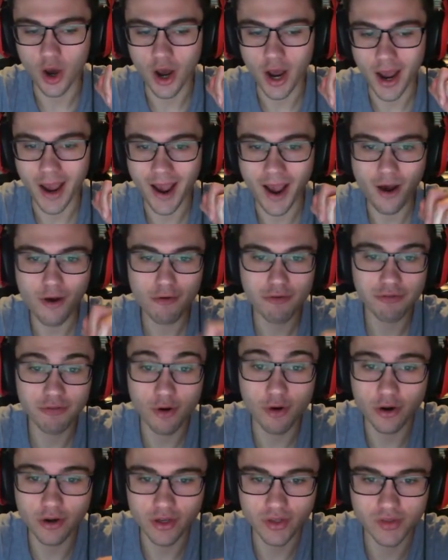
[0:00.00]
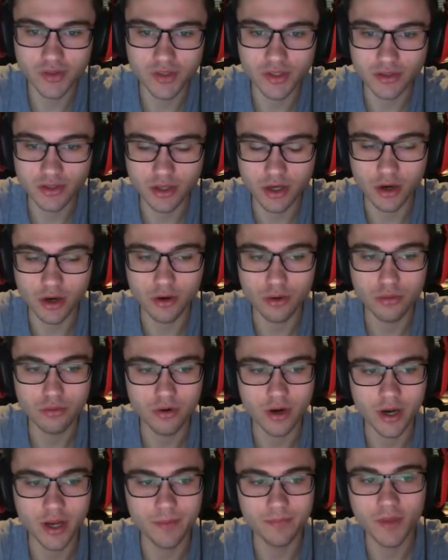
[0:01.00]
how far does this go,
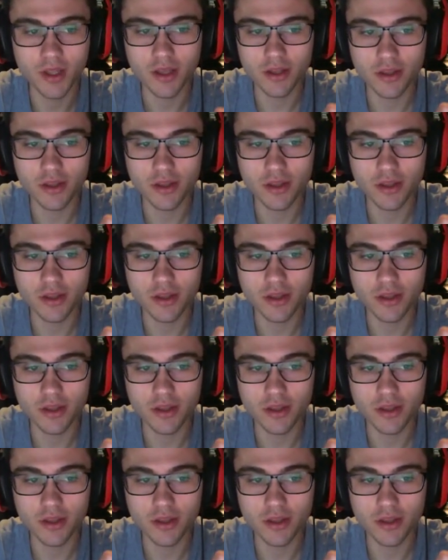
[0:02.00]
right?